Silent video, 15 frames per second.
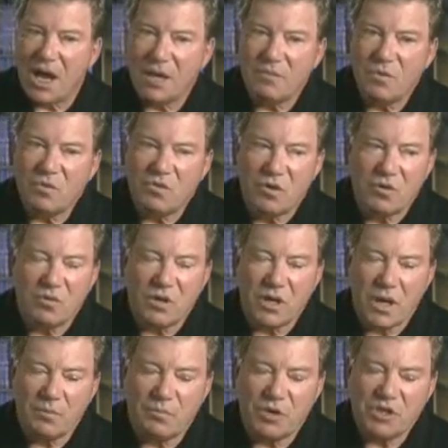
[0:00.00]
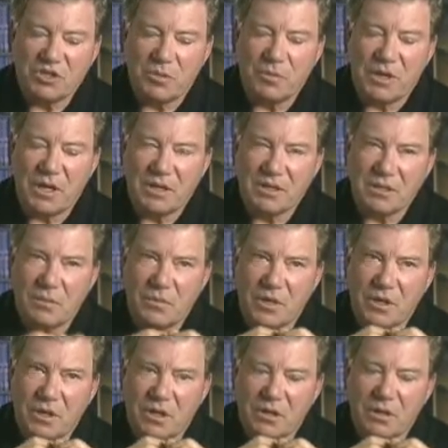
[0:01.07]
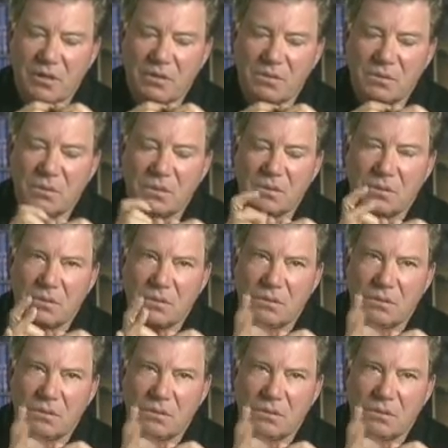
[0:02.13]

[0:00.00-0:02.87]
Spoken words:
I'd move over and I'd brush up against somebody and I'd go